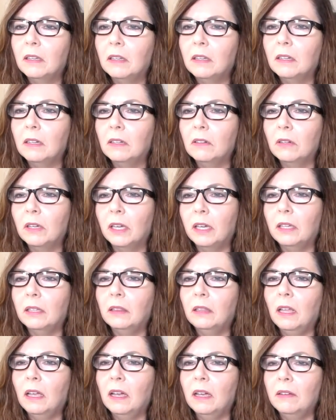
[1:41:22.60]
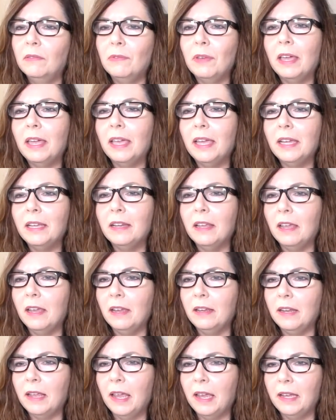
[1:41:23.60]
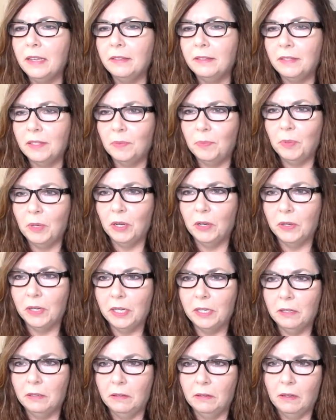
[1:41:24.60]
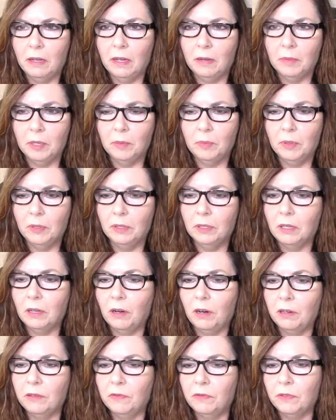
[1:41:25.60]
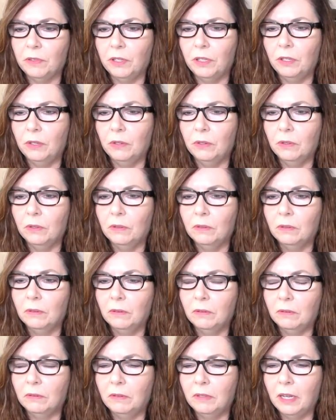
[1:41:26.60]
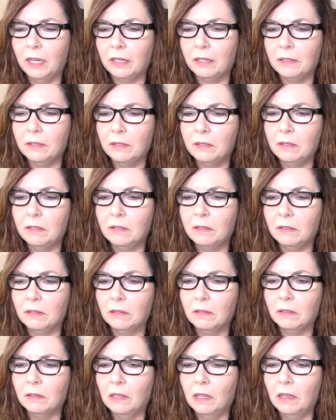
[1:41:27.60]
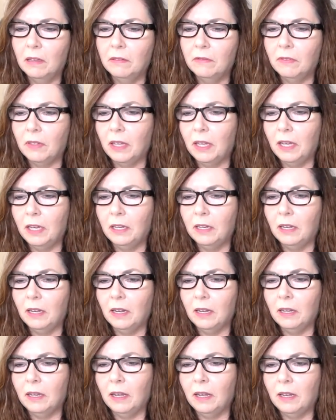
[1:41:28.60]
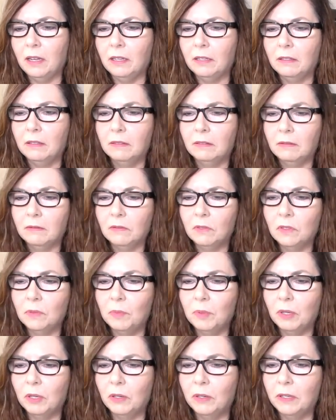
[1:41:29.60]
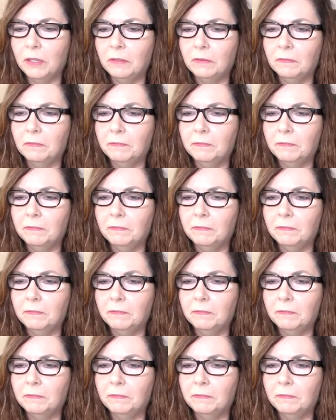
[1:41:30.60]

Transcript: Okay, Love 888 Spirit. I'm going to pull a card for you next. Love 888 Spirit.